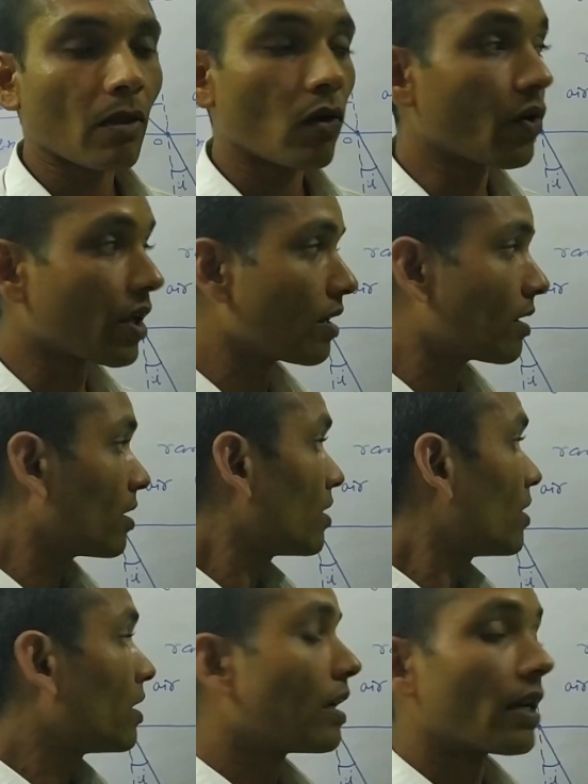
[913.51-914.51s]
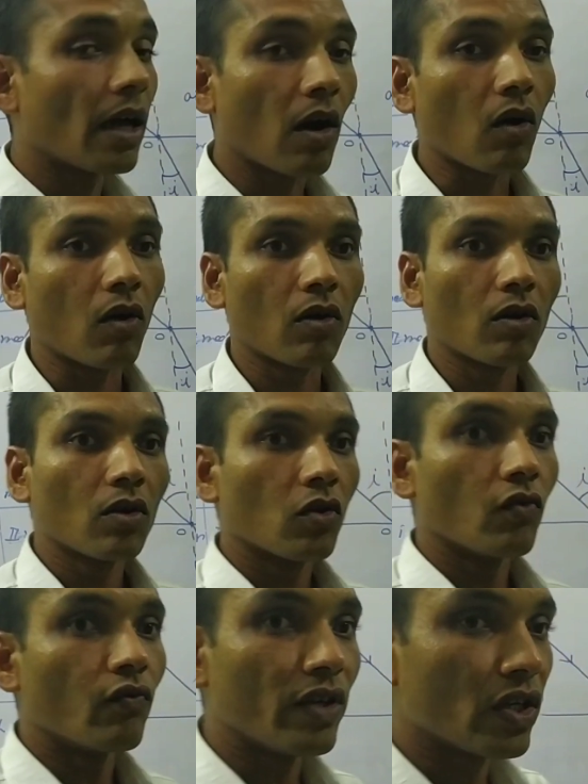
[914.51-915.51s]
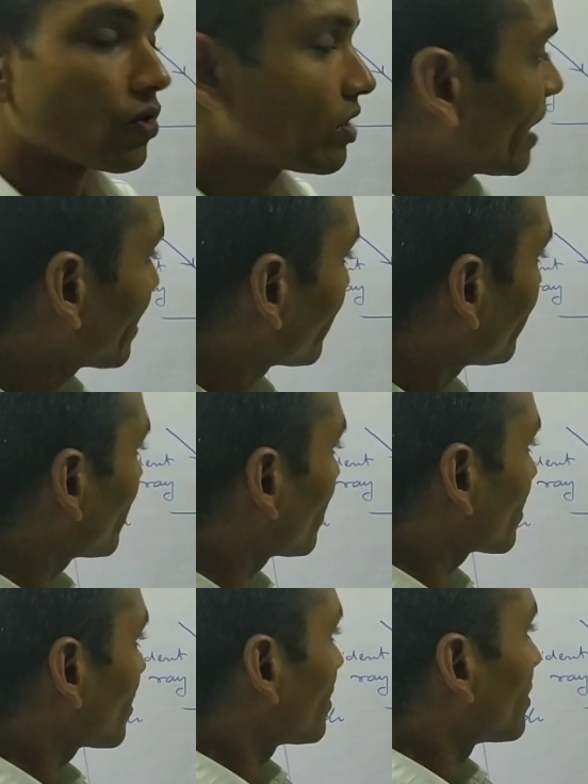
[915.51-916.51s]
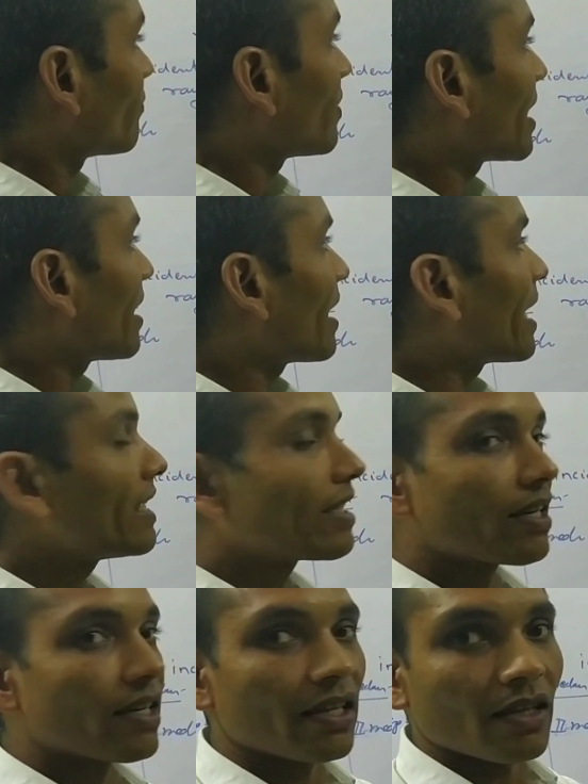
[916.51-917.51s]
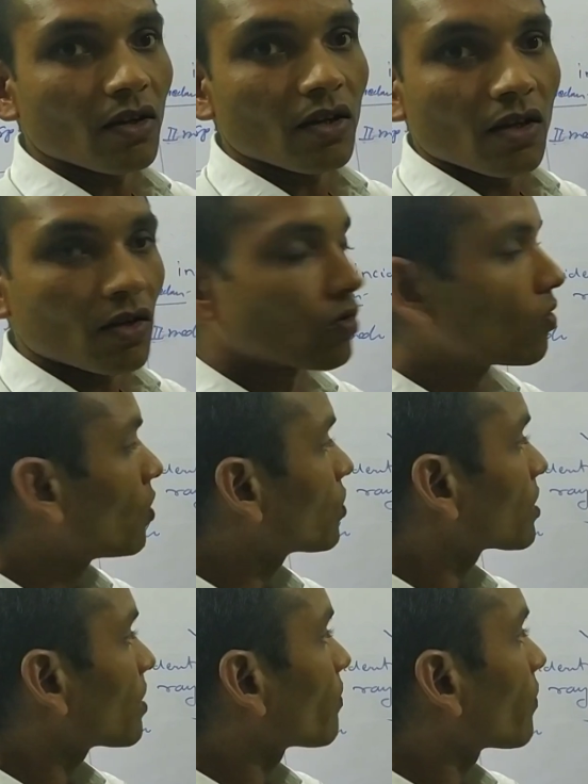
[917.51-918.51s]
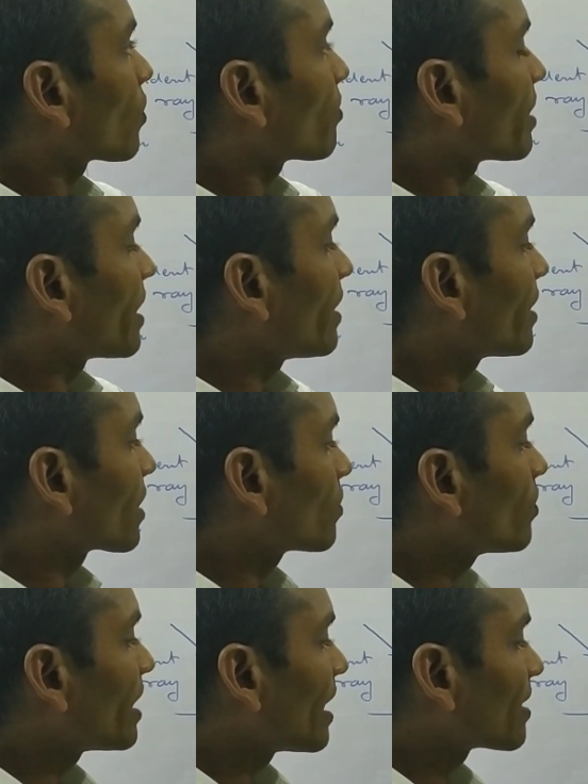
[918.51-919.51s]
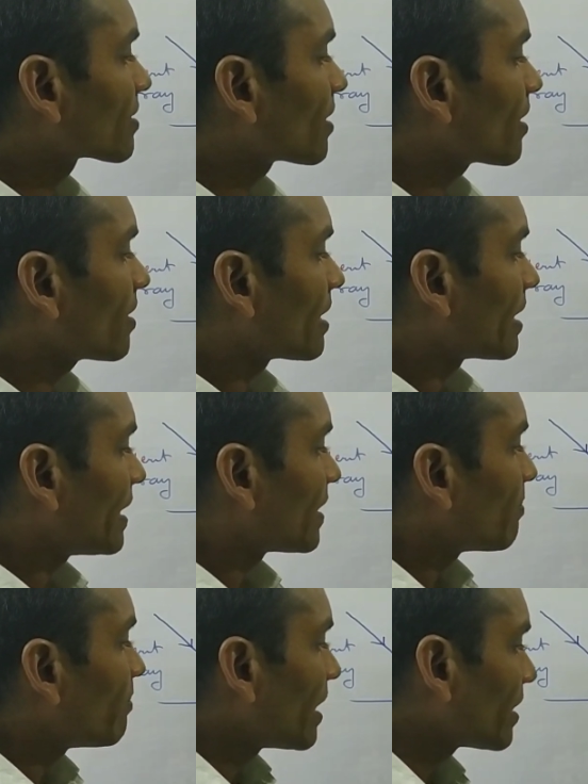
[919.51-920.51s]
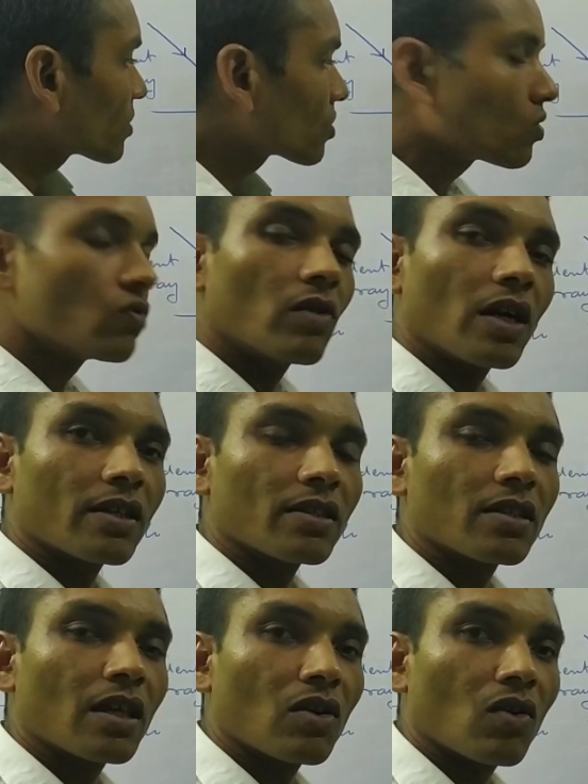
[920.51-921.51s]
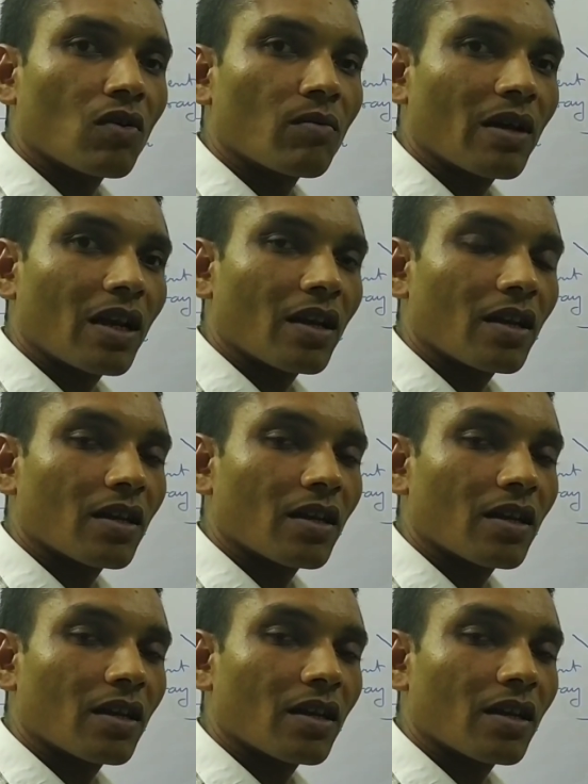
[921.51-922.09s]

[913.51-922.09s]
Okay, now we know that here when light ray goes from air to denser, it bends towards the normal,